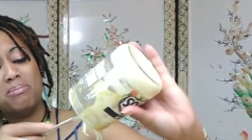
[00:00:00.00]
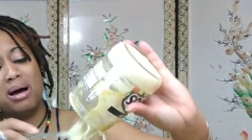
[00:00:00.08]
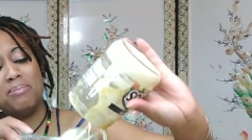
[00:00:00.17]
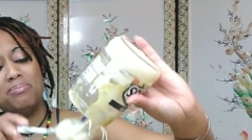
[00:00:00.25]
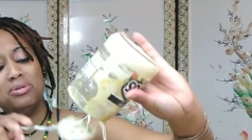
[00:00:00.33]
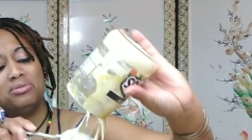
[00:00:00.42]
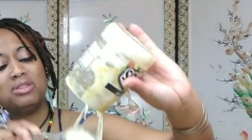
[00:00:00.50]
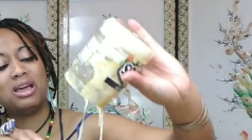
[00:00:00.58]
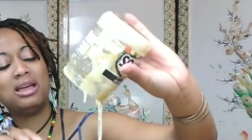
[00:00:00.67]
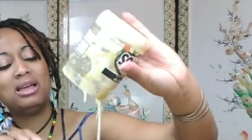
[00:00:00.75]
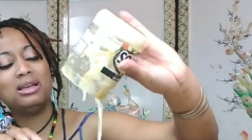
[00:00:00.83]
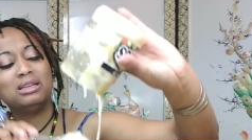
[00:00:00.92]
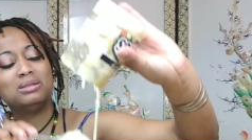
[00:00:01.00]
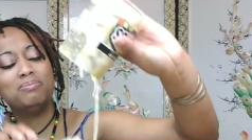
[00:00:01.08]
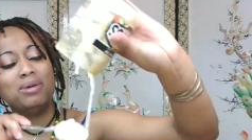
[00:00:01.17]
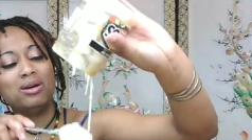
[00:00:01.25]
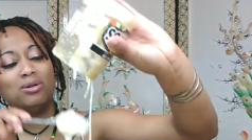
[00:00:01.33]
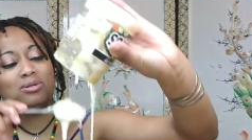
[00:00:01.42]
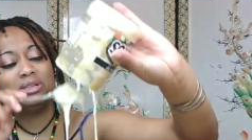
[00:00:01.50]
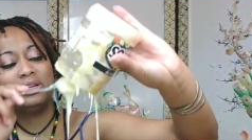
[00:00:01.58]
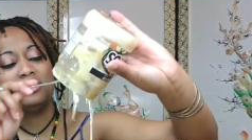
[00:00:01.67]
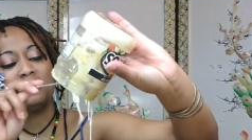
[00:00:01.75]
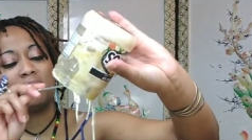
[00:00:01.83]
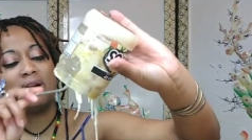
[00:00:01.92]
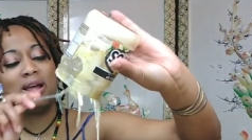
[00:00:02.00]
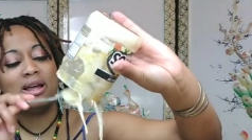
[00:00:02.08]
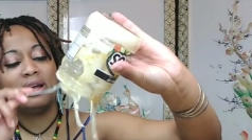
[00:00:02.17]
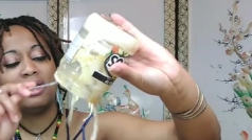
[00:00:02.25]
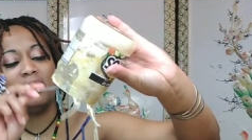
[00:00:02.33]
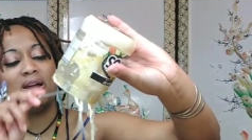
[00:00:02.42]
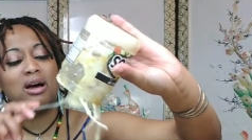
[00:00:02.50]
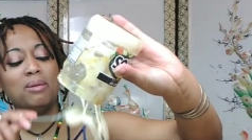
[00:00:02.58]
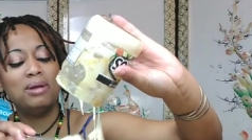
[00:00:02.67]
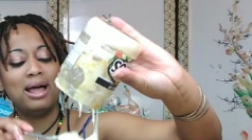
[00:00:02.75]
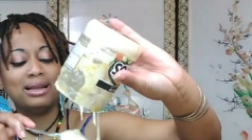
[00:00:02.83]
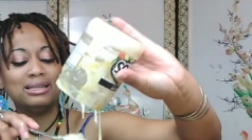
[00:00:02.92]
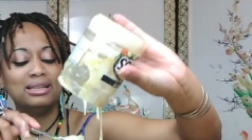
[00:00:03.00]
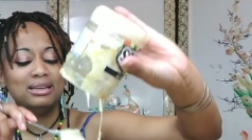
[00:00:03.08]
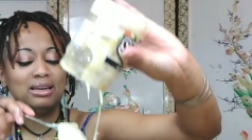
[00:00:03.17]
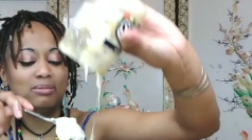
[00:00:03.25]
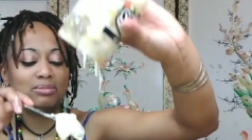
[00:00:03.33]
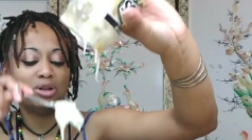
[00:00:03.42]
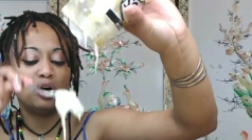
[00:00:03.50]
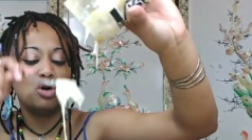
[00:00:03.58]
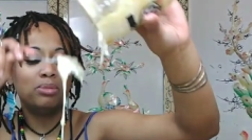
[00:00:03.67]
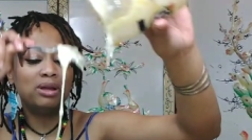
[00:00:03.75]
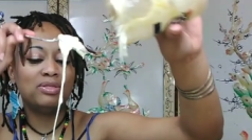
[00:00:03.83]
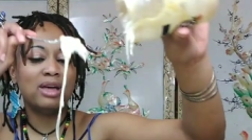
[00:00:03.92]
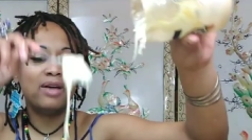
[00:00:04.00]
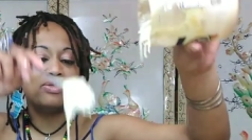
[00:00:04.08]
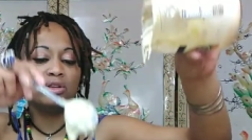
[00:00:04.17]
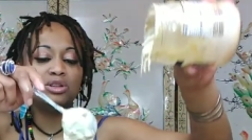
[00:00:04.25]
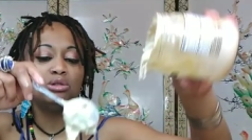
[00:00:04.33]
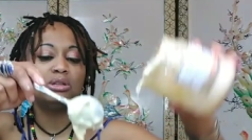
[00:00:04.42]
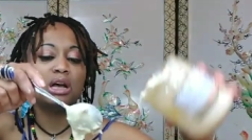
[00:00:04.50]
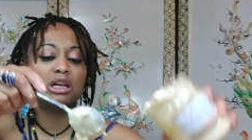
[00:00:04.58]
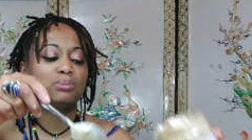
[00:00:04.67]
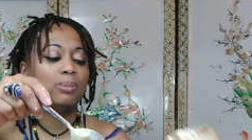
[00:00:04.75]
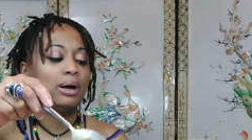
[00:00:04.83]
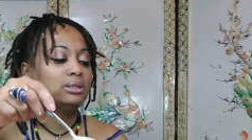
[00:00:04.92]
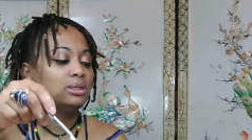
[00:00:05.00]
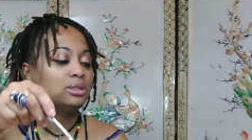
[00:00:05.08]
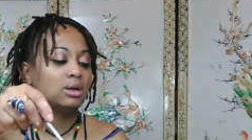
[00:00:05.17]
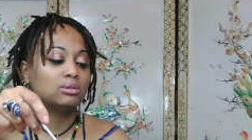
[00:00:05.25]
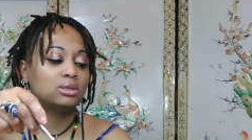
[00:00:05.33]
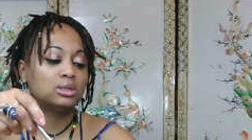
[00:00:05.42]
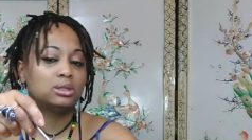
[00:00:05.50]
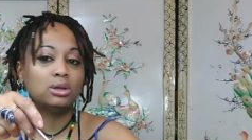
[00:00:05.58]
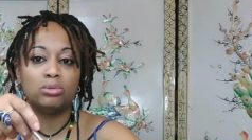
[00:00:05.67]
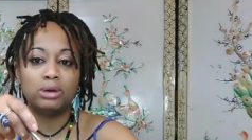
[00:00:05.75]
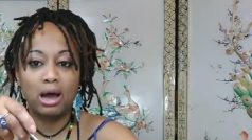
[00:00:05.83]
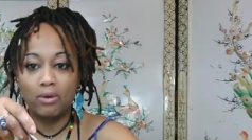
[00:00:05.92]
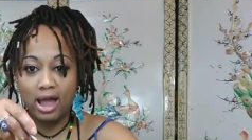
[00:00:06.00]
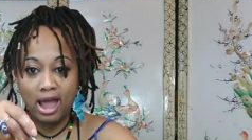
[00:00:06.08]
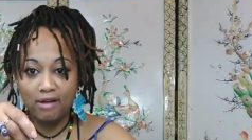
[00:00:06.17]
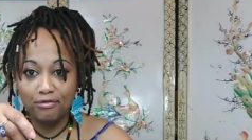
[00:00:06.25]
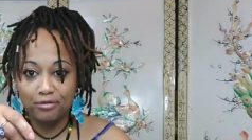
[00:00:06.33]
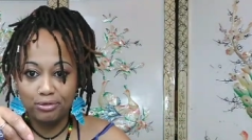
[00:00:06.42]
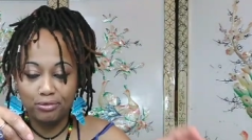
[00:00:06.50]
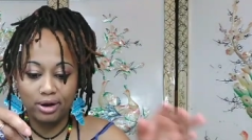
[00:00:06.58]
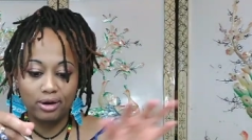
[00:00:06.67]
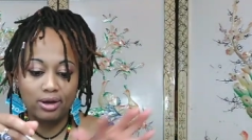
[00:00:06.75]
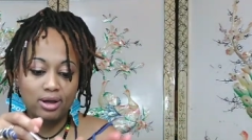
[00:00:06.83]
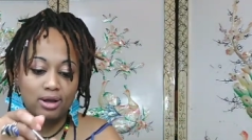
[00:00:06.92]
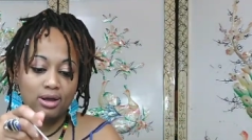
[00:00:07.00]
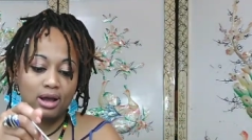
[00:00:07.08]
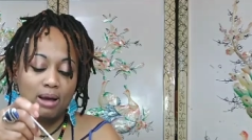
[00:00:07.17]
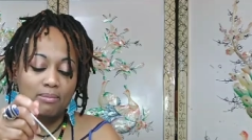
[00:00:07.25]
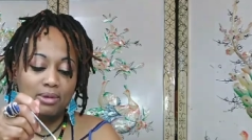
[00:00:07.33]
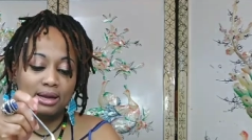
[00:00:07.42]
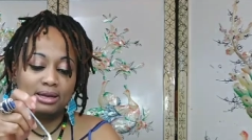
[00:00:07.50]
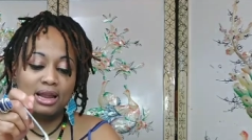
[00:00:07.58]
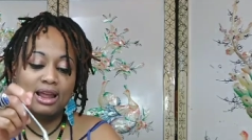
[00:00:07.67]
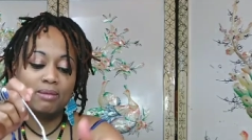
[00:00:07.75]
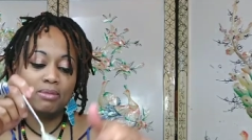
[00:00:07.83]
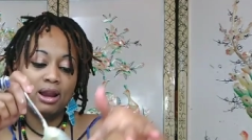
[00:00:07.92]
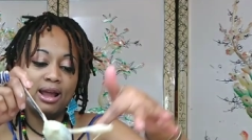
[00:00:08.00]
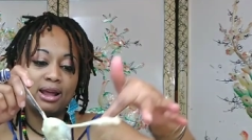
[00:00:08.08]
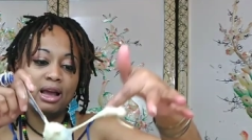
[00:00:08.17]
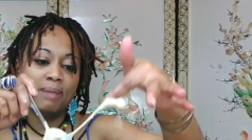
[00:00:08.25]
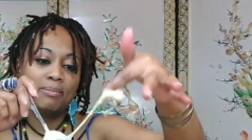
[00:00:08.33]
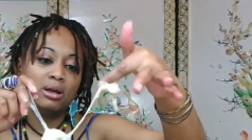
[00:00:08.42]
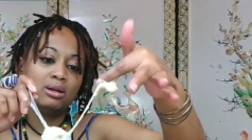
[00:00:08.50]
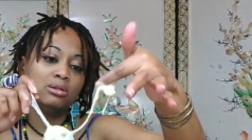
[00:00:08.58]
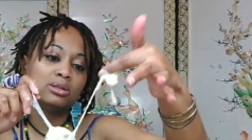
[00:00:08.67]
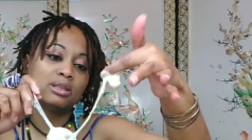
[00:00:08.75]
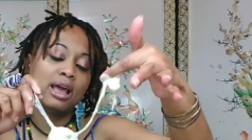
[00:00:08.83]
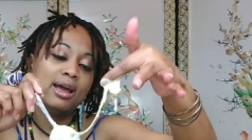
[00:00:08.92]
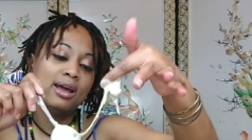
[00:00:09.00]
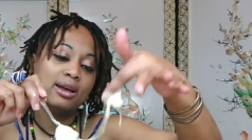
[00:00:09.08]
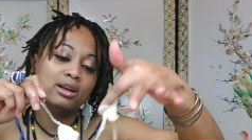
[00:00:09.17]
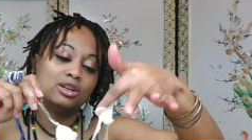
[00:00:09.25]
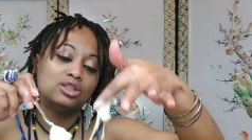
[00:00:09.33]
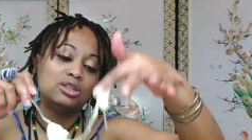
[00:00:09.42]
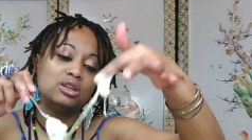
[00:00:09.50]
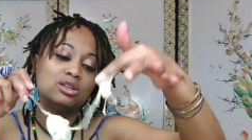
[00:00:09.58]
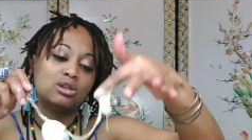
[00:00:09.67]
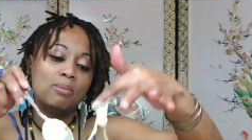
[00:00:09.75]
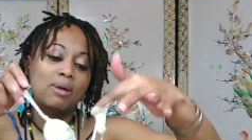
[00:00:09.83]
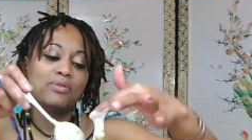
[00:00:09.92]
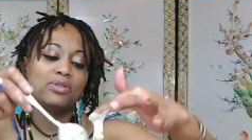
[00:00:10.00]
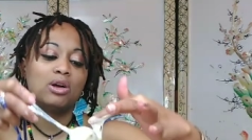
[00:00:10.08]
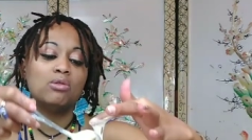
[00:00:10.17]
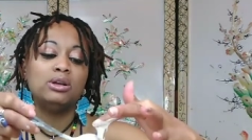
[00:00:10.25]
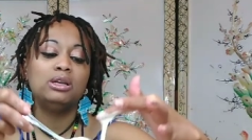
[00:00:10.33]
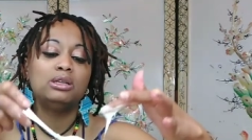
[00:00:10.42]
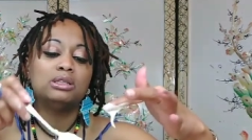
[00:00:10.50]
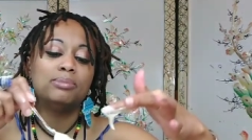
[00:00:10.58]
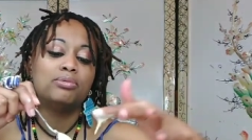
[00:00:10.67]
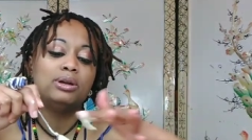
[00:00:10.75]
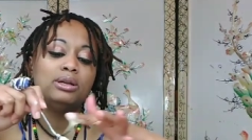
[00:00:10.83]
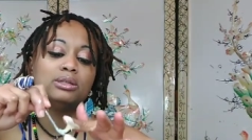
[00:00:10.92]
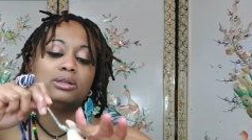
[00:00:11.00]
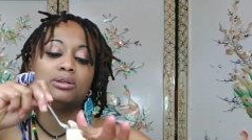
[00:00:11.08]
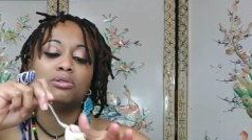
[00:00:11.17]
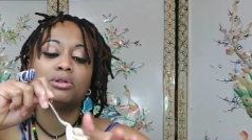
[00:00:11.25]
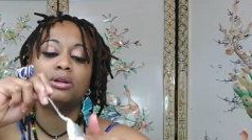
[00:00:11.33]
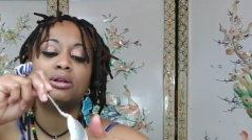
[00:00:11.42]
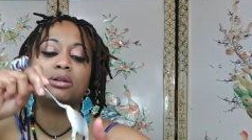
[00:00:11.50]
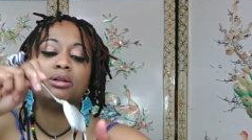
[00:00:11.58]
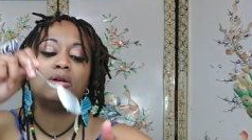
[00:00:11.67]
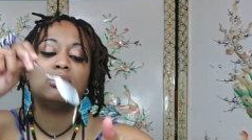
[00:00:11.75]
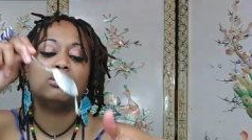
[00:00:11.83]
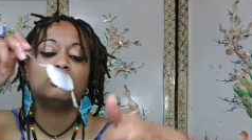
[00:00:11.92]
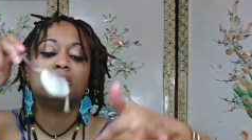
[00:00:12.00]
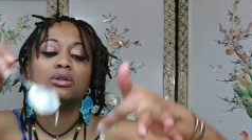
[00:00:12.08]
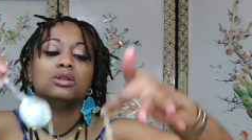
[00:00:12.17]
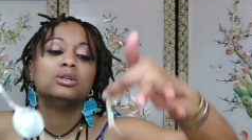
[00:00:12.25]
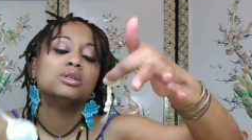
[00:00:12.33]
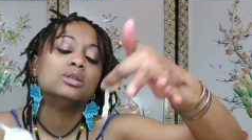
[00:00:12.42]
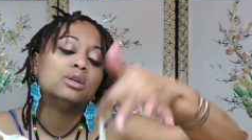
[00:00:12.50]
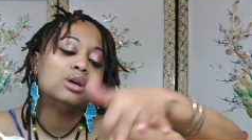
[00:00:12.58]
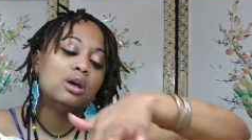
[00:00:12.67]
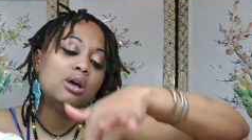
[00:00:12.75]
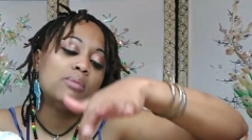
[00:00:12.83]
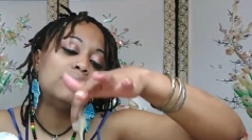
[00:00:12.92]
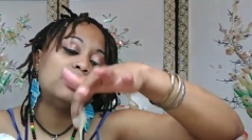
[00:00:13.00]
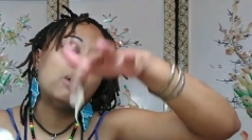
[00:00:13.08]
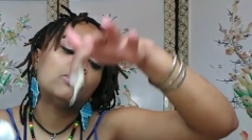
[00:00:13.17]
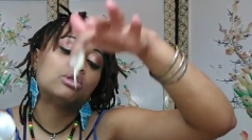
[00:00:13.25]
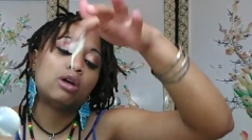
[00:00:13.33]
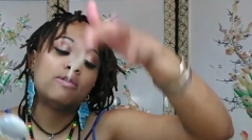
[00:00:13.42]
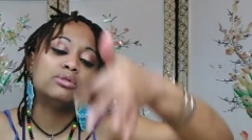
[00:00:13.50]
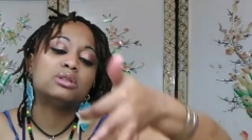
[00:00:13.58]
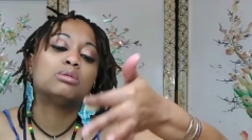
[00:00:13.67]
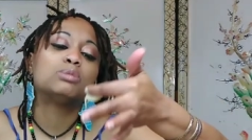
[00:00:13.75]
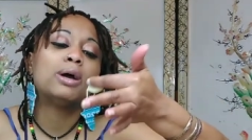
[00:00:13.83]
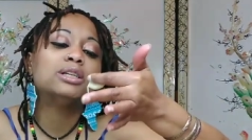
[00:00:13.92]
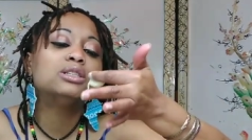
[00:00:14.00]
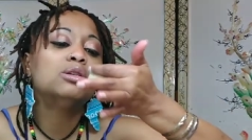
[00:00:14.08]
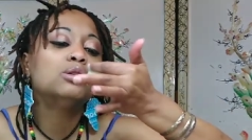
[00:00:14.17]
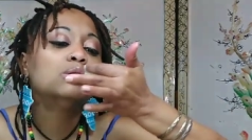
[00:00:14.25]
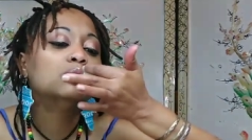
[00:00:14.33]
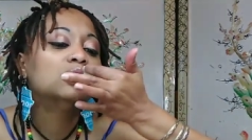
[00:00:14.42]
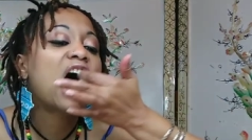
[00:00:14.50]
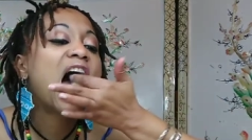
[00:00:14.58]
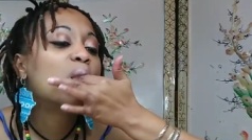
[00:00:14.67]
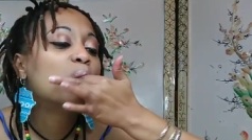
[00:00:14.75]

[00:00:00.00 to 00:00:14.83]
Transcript: My boo things Mel's here and um, Black Denim told me that the two-time spicy sauce is sold out everywhere. I'm like, dang, I'm glad I got my little stash. So I'm about to go easy breezy on it now, y'all. But yeah, I was curbing some spicy noodles.